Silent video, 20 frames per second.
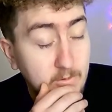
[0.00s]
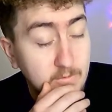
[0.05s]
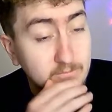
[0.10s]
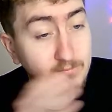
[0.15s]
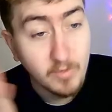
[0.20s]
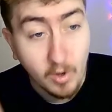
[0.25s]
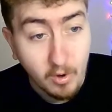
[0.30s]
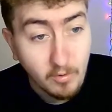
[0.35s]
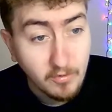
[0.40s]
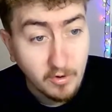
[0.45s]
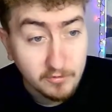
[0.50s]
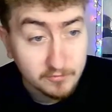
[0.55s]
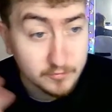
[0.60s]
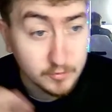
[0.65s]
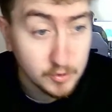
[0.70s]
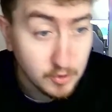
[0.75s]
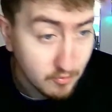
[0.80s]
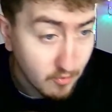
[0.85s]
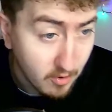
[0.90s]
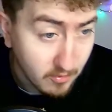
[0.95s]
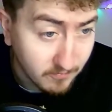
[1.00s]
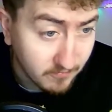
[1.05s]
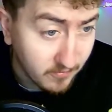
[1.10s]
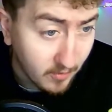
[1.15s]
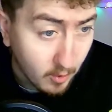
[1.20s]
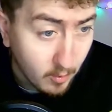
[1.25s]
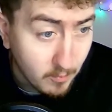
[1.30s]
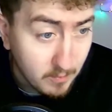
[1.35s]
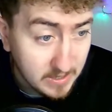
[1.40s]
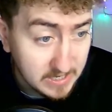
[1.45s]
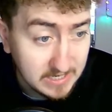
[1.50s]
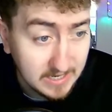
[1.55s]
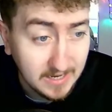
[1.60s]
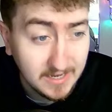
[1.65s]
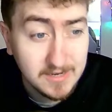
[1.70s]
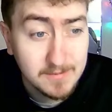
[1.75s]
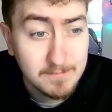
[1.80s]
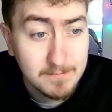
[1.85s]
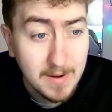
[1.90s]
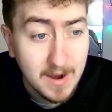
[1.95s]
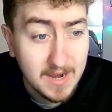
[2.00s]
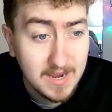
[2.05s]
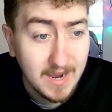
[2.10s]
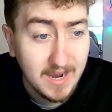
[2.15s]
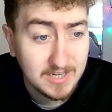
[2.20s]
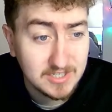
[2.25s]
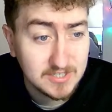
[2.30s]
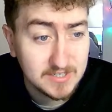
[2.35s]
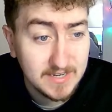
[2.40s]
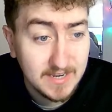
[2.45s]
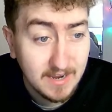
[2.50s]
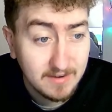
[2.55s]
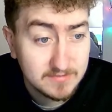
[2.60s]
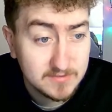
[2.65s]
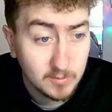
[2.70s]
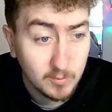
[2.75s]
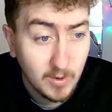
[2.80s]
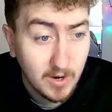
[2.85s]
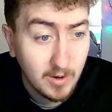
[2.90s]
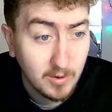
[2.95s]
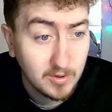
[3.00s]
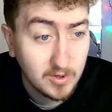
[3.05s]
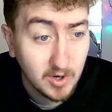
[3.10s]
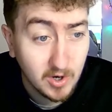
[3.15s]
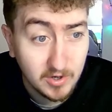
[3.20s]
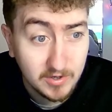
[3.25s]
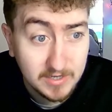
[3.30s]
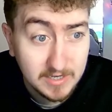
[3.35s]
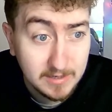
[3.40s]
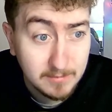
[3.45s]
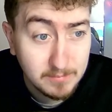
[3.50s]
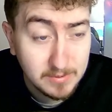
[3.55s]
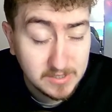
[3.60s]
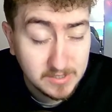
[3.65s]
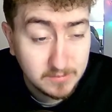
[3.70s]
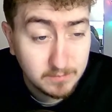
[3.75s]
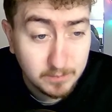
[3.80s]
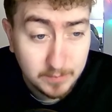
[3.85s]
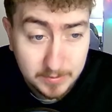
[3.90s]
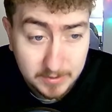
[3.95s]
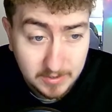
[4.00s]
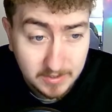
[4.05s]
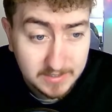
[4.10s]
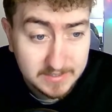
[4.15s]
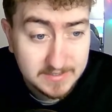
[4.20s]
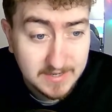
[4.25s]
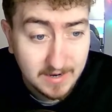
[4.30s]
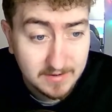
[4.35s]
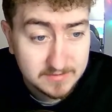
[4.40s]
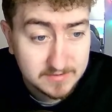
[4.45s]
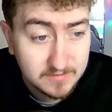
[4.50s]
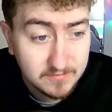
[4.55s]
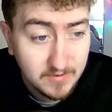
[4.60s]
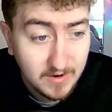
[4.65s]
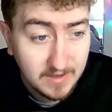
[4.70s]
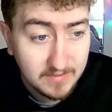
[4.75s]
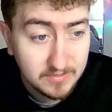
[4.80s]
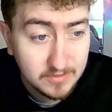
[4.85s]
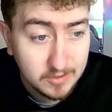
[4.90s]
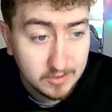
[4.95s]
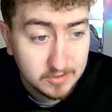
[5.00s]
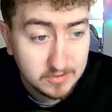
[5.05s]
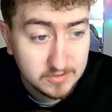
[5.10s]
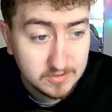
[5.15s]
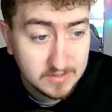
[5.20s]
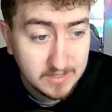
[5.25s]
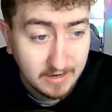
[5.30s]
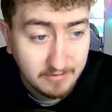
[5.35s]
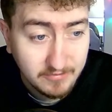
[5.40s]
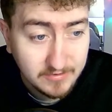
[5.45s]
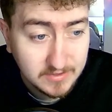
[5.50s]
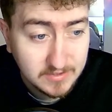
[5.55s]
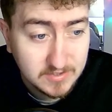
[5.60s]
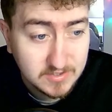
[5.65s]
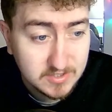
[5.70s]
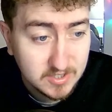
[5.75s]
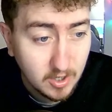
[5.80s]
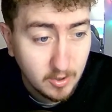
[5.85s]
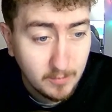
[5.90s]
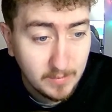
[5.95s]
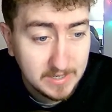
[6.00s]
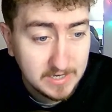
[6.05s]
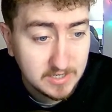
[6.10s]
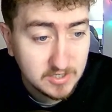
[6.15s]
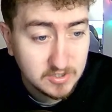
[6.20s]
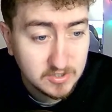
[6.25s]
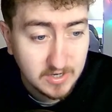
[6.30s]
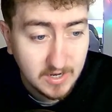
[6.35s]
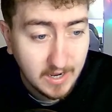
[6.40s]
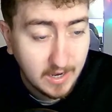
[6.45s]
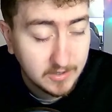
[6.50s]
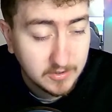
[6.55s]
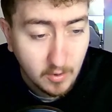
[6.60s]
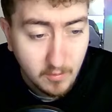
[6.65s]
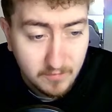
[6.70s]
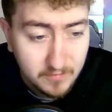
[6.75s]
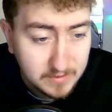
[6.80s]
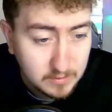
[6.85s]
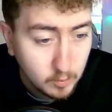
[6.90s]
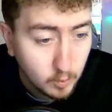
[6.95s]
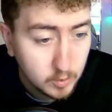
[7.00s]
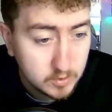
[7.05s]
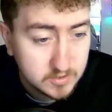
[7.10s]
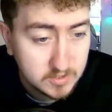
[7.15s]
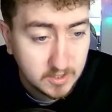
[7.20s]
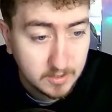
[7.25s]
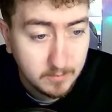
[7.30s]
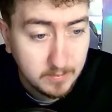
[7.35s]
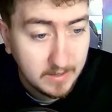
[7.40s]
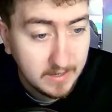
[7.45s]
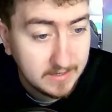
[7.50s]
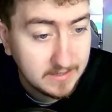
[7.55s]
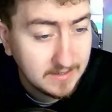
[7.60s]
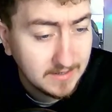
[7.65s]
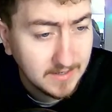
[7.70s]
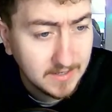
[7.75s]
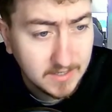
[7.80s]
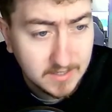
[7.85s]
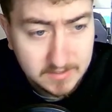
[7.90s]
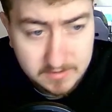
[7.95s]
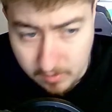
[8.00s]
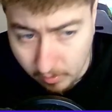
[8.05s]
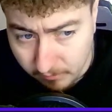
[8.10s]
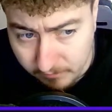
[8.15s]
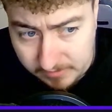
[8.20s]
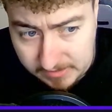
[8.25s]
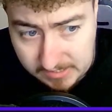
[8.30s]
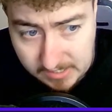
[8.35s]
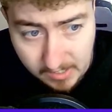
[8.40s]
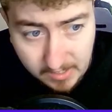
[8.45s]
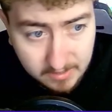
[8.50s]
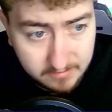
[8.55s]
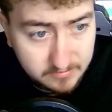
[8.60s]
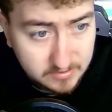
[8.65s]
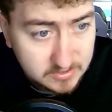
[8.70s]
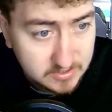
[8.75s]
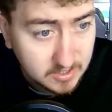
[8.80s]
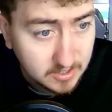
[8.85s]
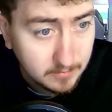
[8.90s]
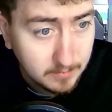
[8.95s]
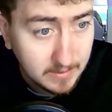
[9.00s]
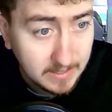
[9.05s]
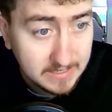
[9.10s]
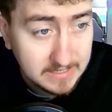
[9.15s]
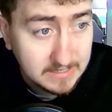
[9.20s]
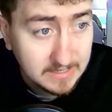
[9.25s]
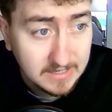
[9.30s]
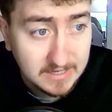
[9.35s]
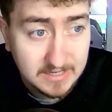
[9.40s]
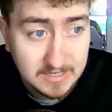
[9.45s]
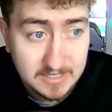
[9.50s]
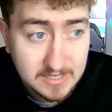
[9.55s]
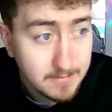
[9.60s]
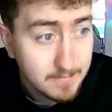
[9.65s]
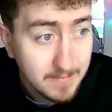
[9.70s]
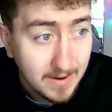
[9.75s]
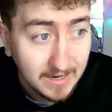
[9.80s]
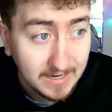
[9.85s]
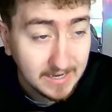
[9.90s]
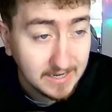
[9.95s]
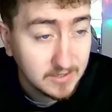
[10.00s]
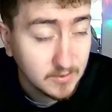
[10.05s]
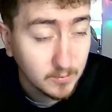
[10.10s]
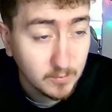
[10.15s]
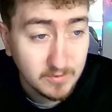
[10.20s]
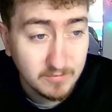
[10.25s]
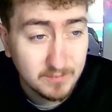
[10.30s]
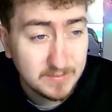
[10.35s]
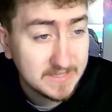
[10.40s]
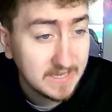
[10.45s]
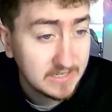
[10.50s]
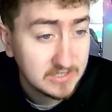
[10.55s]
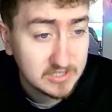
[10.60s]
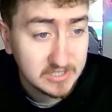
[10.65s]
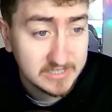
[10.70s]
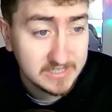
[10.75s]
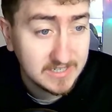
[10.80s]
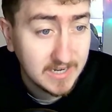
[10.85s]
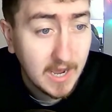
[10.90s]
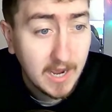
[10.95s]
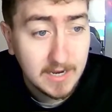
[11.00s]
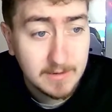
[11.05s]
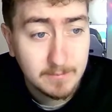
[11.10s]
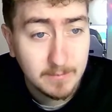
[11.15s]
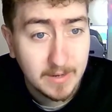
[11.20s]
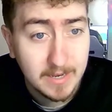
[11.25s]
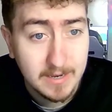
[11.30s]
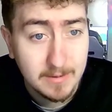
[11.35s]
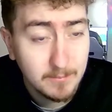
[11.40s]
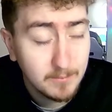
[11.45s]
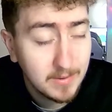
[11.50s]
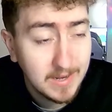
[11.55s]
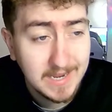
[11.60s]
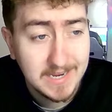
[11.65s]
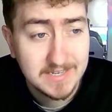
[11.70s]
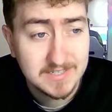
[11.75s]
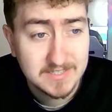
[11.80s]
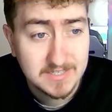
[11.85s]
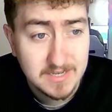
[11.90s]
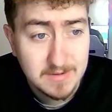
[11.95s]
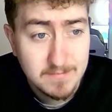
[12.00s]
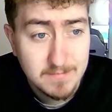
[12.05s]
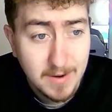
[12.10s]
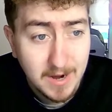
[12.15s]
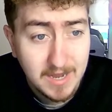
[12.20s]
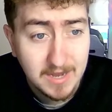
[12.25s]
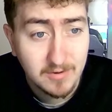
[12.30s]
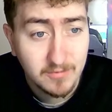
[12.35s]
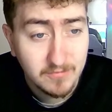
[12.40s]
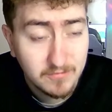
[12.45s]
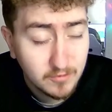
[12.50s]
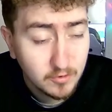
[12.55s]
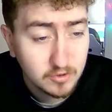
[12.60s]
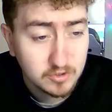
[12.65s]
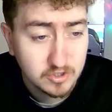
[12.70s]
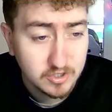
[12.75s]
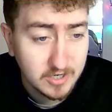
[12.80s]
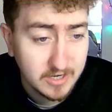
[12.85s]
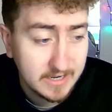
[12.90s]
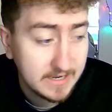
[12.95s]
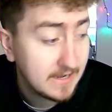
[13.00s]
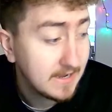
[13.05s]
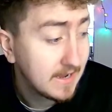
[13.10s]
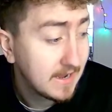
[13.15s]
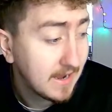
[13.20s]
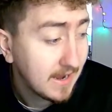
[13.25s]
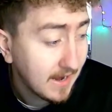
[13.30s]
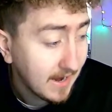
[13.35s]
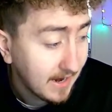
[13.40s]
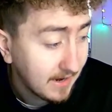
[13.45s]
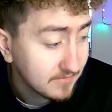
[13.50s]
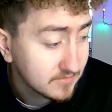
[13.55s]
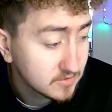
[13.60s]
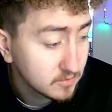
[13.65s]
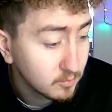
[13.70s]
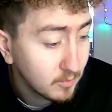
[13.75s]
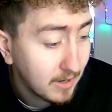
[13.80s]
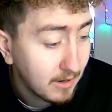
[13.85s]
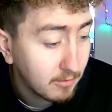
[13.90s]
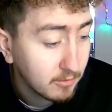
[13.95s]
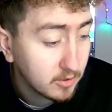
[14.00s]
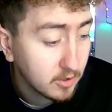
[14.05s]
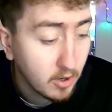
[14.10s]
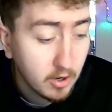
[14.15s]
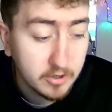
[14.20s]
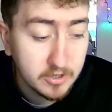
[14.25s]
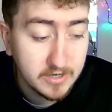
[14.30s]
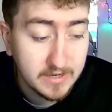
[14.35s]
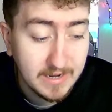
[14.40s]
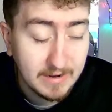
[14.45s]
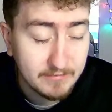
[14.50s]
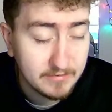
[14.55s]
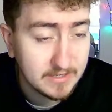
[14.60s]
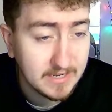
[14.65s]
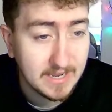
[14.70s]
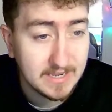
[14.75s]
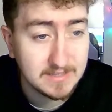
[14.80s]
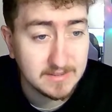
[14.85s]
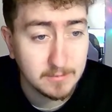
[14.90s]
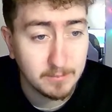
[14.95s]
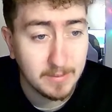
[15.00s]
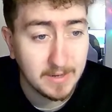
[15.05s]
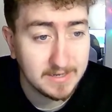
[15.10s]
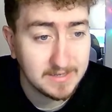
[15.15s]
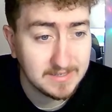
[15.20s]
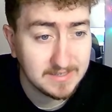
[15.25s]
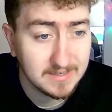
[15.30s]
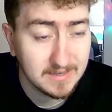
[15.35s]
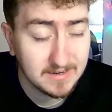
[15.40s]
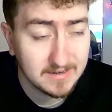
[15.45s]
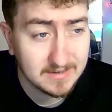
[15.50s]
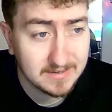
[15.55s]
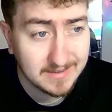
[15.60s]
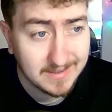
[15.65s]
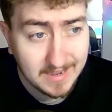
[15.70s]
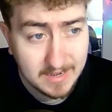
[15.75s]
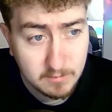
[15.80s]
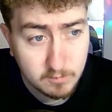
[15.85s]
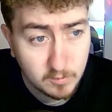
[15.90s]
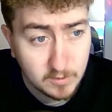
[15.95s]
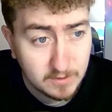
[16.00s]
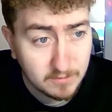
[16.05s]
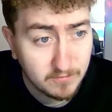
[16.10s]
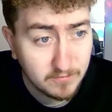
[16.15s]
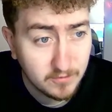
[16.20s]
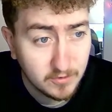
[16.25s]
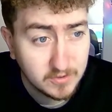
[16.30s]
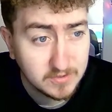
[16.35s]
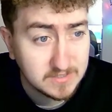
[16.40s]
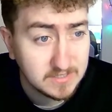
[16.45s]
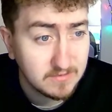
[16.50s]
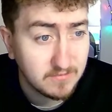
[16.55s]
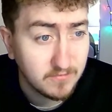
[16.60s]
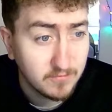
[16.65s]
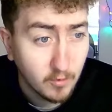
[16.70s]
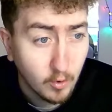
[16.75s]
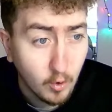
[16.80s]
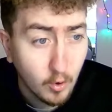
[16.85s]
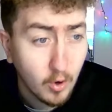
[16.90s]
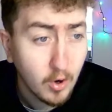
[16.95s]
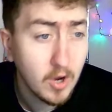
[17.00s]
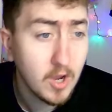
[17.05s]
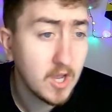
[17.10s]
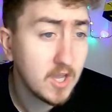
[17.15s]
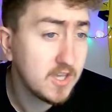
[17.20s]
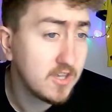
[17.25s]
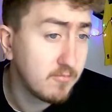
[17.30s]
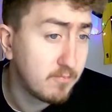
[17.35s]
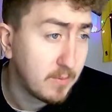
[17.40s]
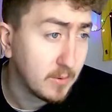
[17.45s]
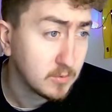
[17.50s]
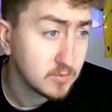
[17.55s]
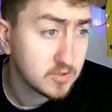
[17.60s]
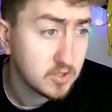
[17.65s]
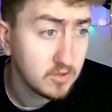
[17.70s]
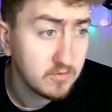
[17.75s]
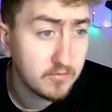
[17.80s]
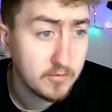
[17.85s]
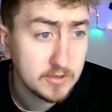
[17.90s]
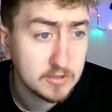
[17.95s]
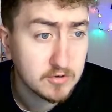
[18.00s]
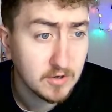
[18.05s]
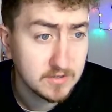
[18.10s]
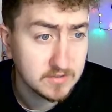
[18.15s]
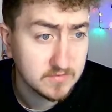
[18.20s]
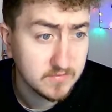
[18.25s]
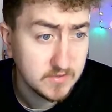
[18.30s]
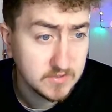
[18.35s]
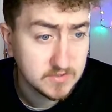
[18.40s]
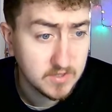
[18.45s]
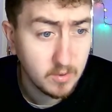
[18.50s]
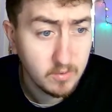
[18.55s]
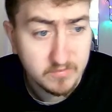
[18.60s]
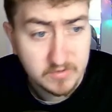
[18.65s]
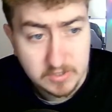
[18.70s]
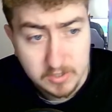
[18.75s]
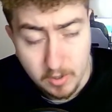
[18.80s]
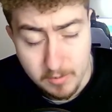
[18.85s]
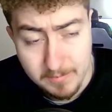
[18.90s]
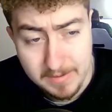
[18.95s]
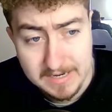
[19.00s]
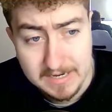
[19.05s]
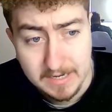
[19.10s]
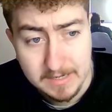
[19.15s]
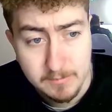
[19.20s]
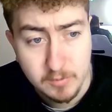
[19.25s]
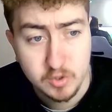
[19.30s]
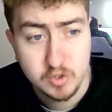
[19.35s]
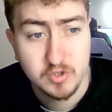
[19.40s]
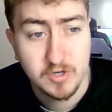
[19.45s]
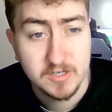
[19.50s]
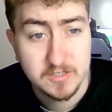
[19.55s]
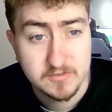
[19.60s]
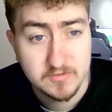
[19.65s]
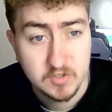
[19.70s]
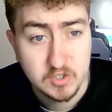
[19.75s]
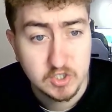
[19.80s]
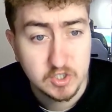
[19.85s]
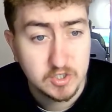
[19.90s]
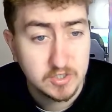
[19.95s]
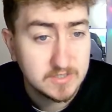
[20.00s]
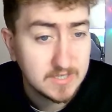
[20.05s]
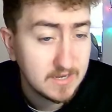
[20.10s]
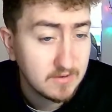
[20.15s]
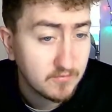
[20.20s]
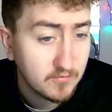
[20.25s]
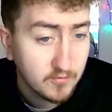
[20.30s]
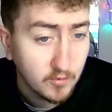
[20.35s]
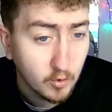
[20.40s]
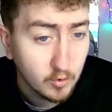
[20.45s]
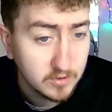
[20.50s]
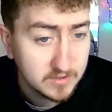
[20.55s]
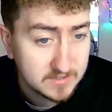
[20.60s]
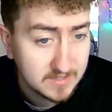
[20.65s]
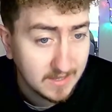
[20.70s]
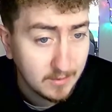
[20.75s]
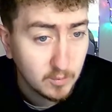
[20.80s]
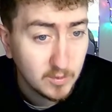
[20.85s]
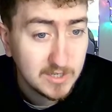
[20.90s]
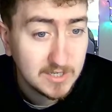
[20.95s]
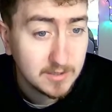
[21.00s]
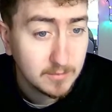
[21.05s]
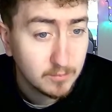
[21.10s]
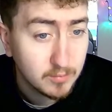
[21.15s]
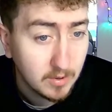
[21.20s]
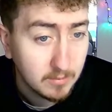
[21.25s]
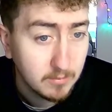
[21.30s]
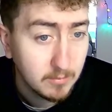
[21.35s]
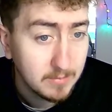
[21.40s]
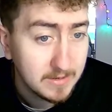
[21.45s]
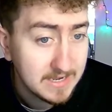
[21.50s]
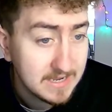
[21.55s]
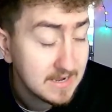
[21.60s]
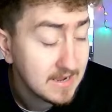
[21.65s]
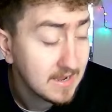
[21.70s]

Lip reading: Not through your own fault, but you might actually have to wildcard here, but purely down to the fact that I think there's so many injuries. Like, I don't think Wood's going to play. Don't think Kluivert's going to play. You might end up with potentially 9 playing players. So you might, unfortunately, have to wildcard and navigate the blank game week 34. You've built 2 free transfers, though. If you don't make any more transfers, you could take 4 into that week and probably